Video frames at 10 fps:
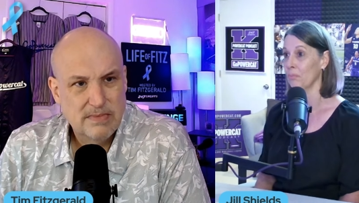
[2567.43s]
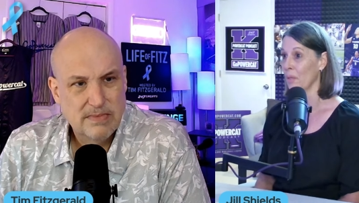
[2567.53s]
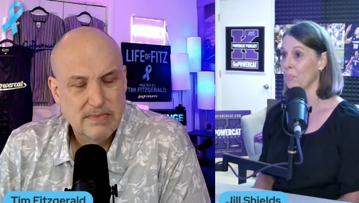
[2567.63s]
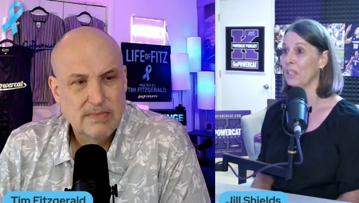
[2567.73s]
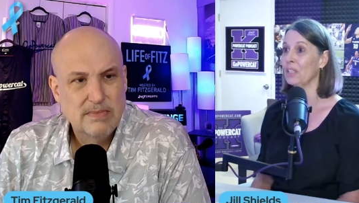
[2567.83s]

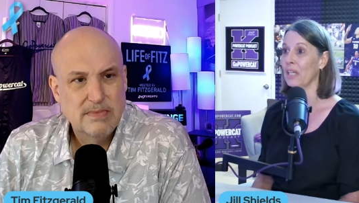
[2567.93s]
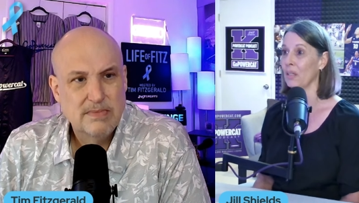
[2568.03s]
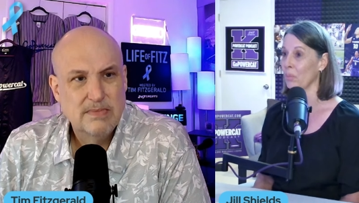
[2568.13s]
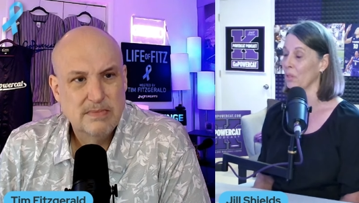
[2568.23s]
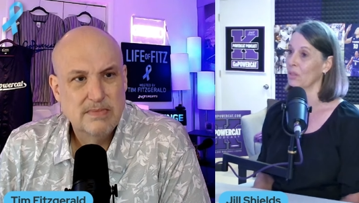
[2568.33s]
Speaker 1: a Big
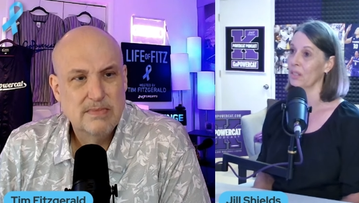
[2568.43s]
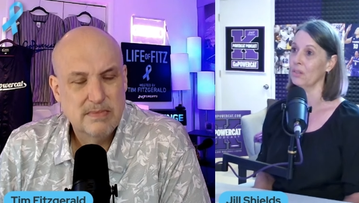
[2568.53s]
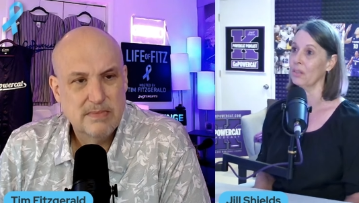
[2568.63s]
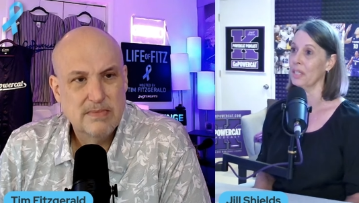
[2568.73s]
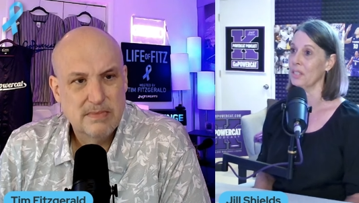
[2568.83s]
Ten
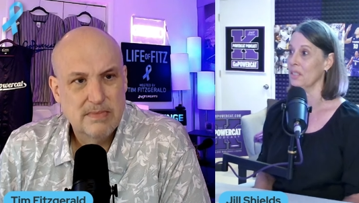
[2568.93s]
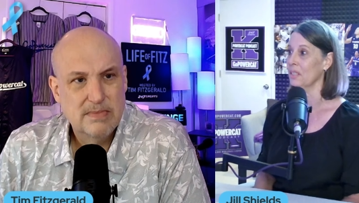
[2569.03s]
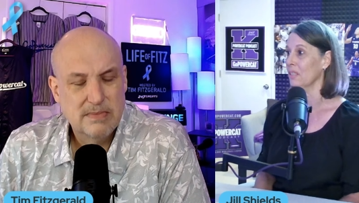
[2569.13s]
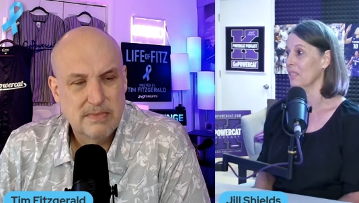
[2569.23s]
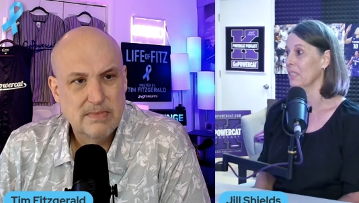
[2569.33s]
opponent or an
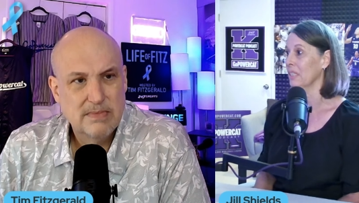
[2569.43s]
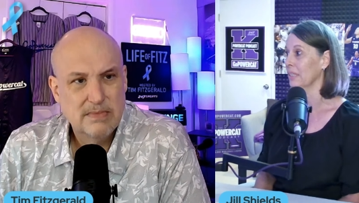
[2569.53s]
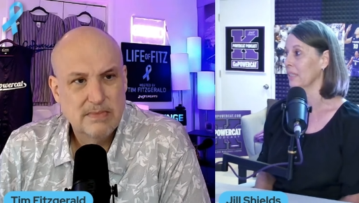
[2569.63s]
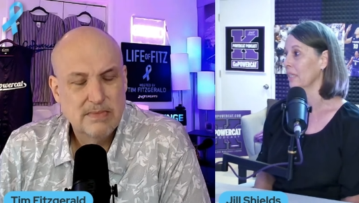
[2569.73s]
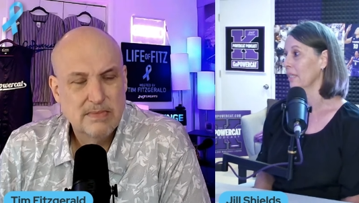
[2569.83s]
SEC.
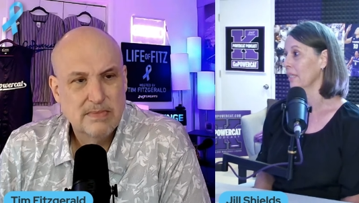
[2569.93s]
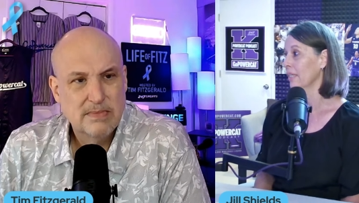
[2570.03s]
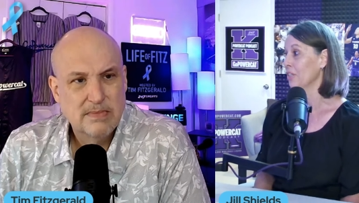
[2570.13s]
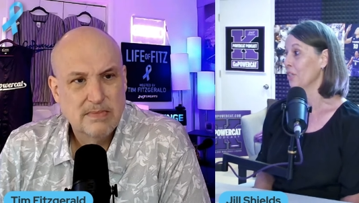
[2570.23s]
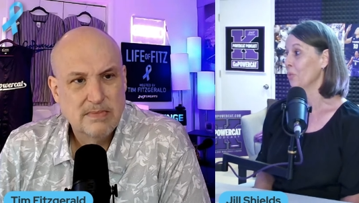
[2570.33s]
Uh,
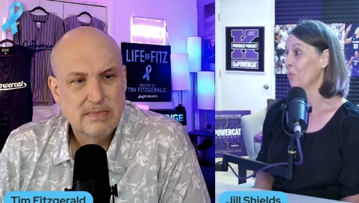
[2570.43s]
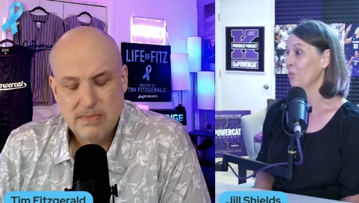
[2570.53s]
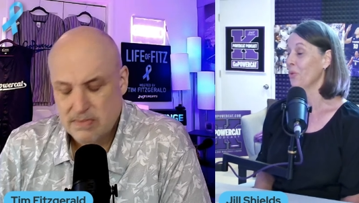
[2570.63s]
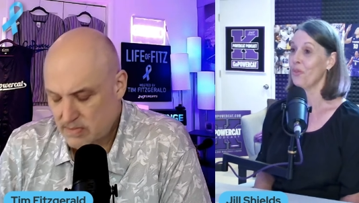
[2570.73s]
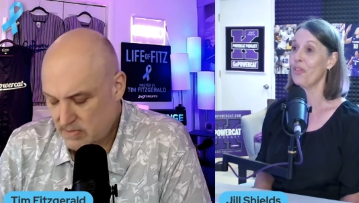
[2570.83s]
you know,
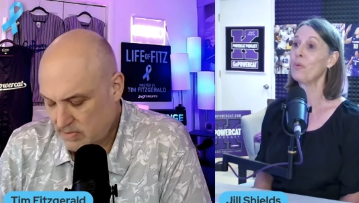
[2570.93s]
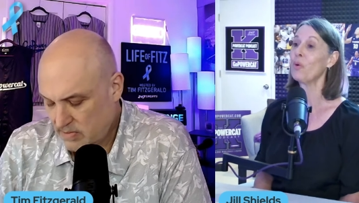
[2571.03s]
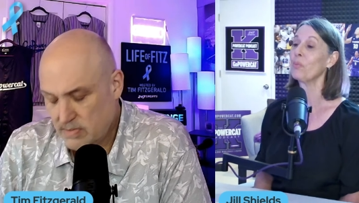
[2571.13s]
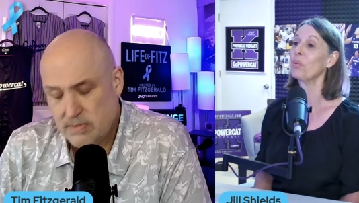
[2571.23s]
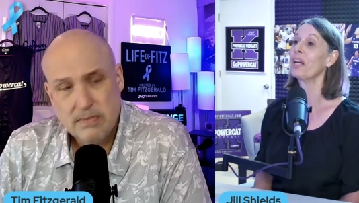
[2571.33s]
whether they
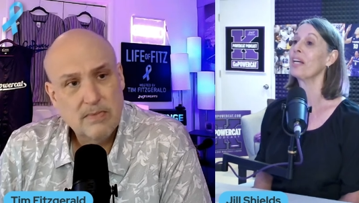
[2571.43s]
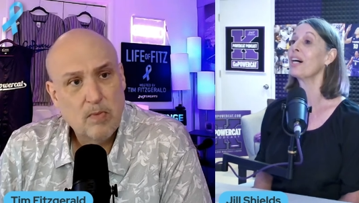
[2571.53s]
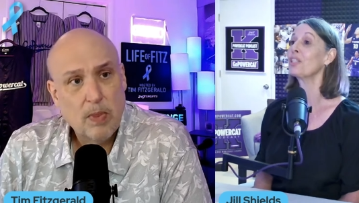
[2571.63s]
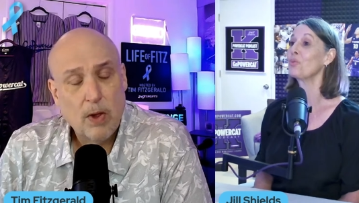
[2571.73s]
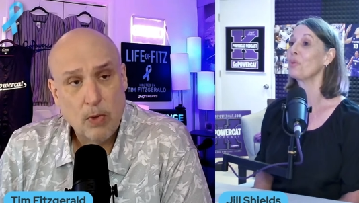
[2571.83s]
want to play
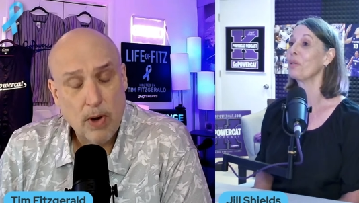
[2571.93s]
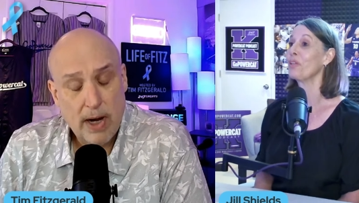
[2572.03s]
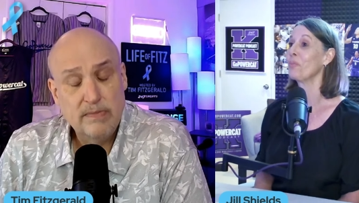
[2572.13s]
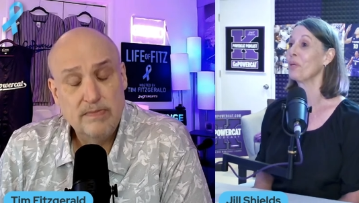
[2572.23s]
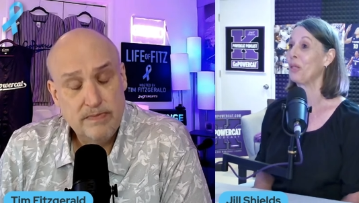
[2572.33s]
us will
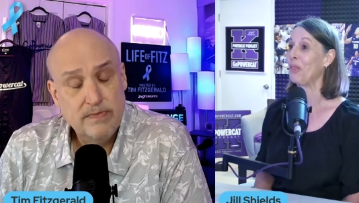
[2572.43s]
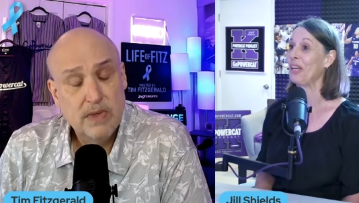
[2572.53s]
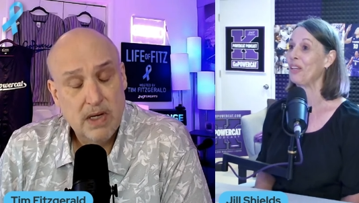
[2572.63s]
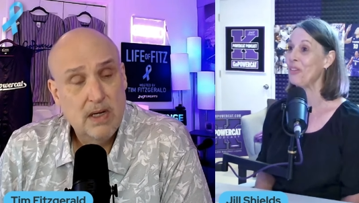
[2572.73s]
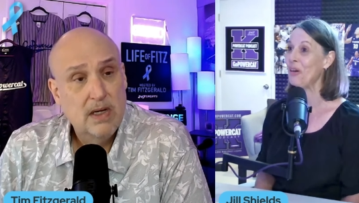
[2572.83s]
right. be the big
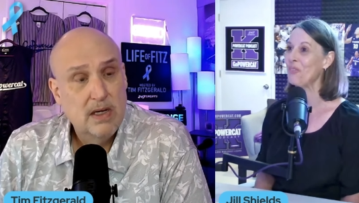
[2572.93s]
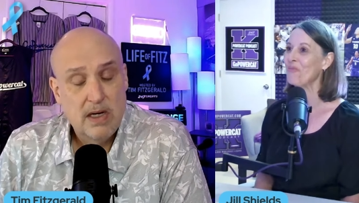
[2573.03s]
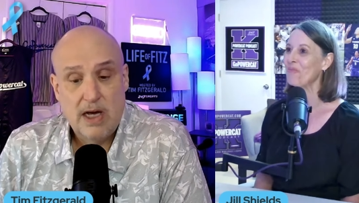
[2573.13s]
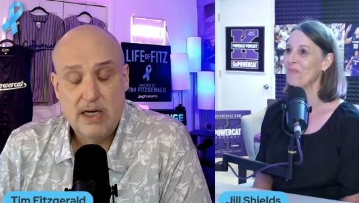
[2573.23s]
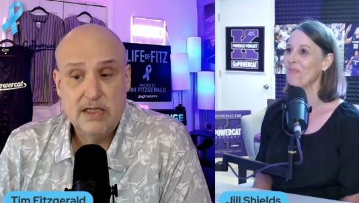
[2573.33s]
thing.
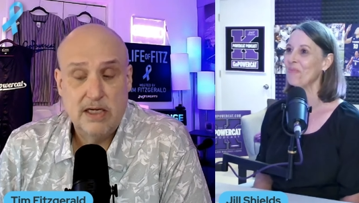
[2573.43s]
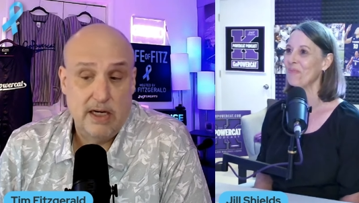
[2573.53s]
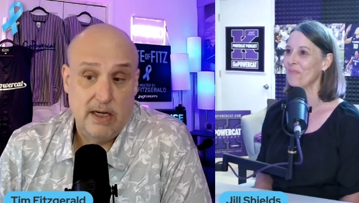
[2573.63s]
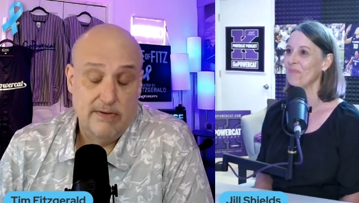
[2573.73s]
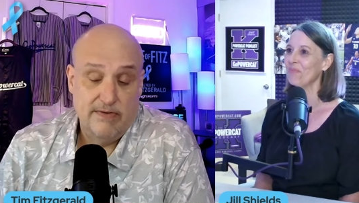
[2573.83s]
No,
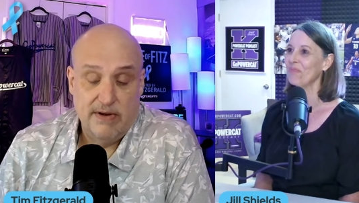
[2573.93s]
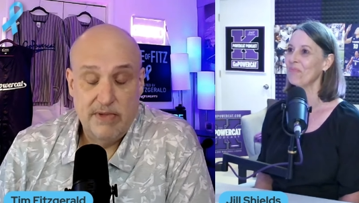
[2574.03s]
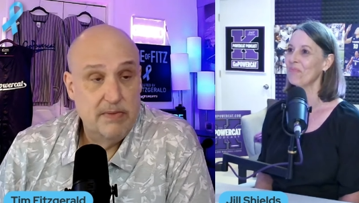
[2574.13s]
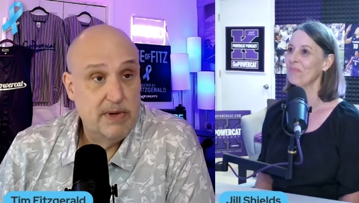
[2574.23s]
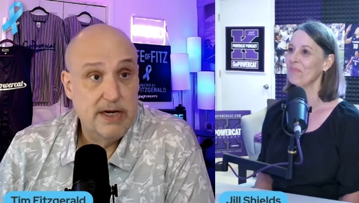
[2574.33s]
Speaker 2: honestly, if
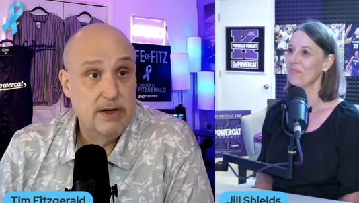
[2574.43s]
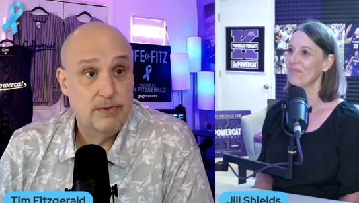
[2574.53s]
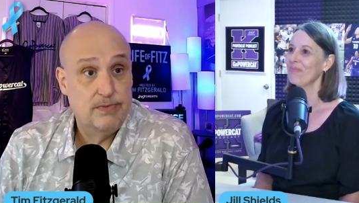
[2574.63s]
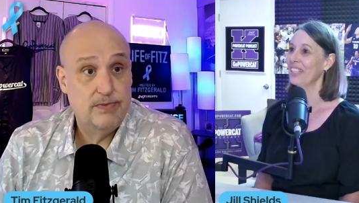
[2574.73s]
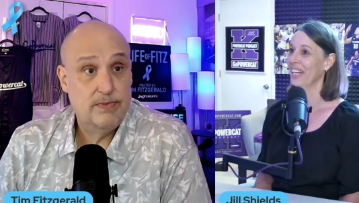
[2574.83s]
I'm them, I
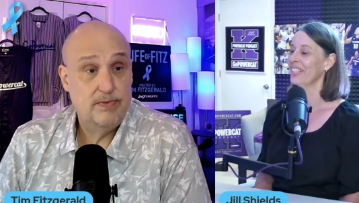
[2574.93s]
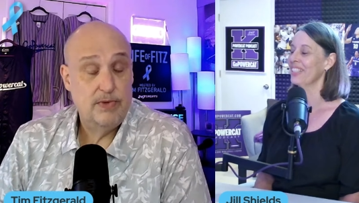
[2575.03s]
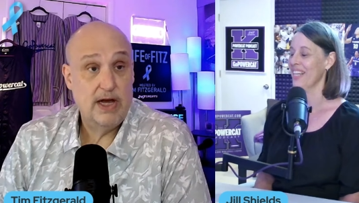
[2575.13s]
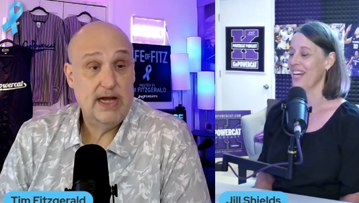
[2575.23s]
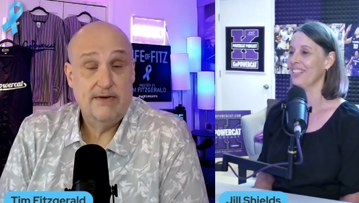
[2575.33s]
don't. Yeah,
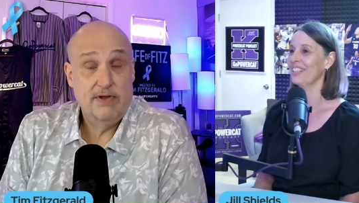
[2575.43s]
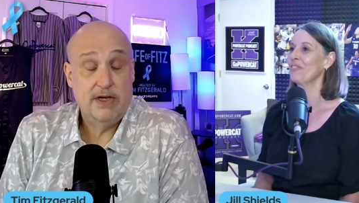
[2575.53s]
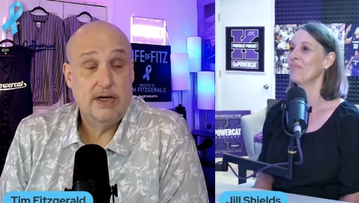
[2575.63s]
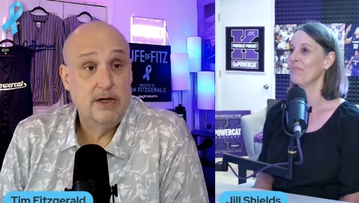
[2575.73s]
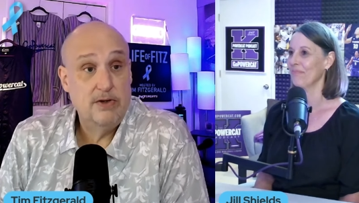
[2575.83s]
exactly. I got
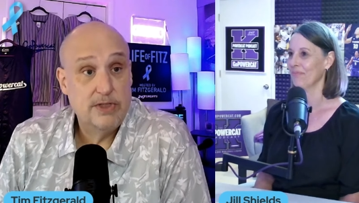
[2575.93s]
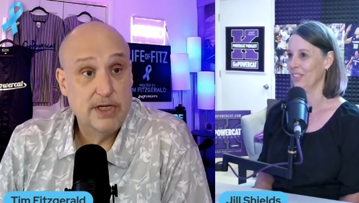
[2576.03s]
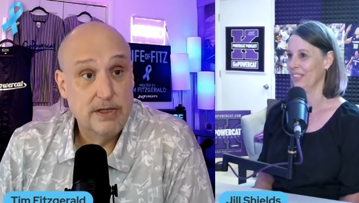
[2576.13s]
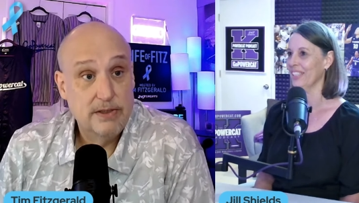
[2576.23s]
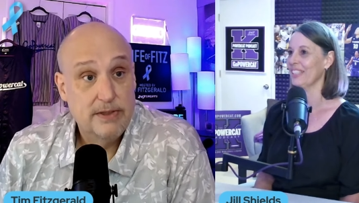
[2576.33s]
everything to
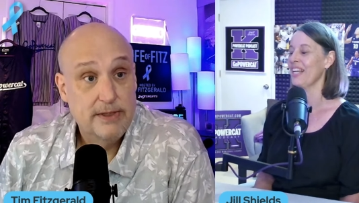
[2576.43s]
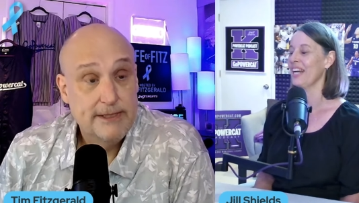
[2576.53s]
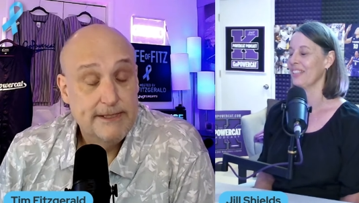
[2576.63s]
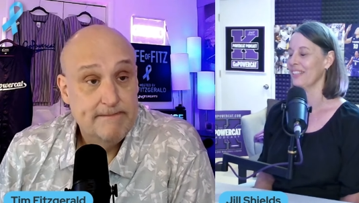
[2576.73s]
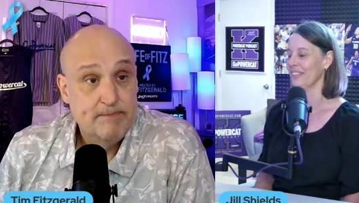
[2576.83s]
lose here.
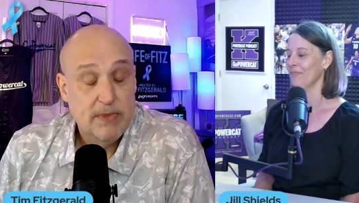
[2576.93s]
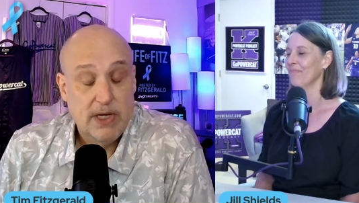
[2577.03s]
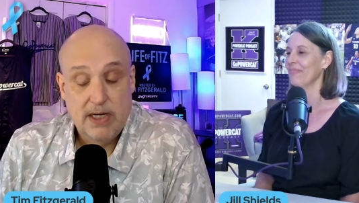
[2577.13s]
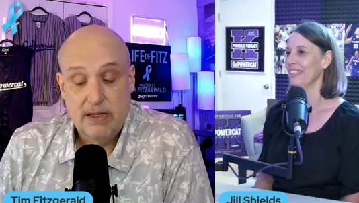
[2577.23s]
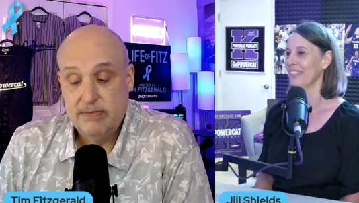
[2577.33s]
Speaker 1: Exactly.
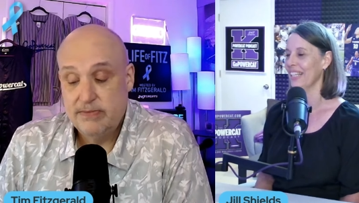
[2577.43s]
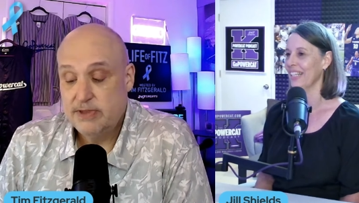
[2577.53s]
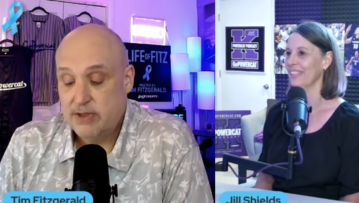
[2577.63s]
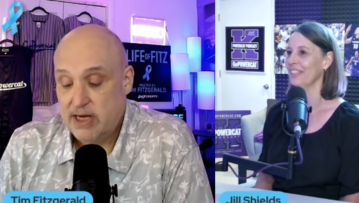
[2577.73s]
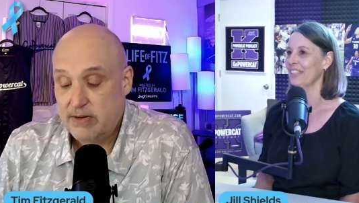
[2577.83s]
Um,
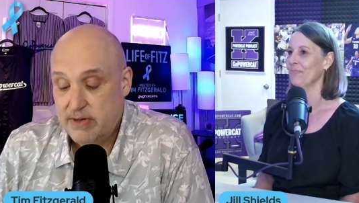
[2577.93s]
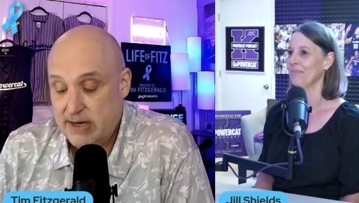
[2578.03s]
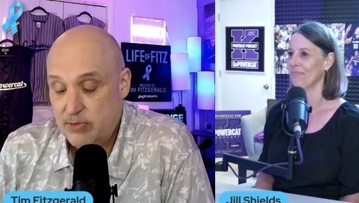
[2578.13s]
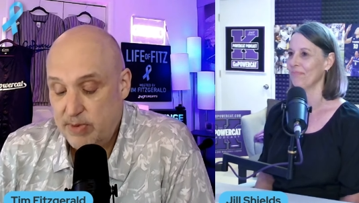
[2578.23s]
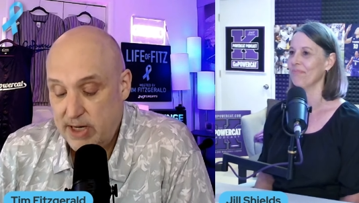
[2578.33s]
exactly. So
Speaker 2: that
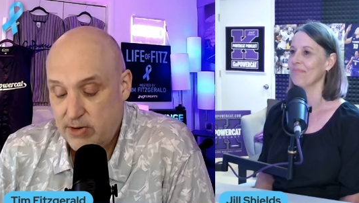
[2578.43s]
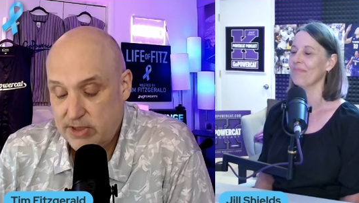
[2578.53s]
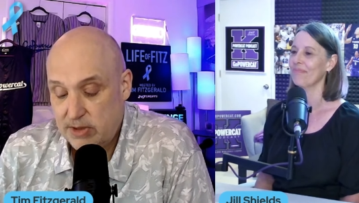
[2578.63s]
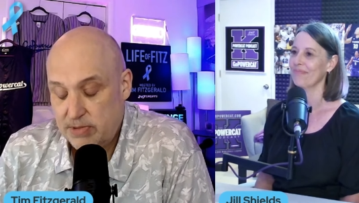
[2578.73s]
that will be interesting,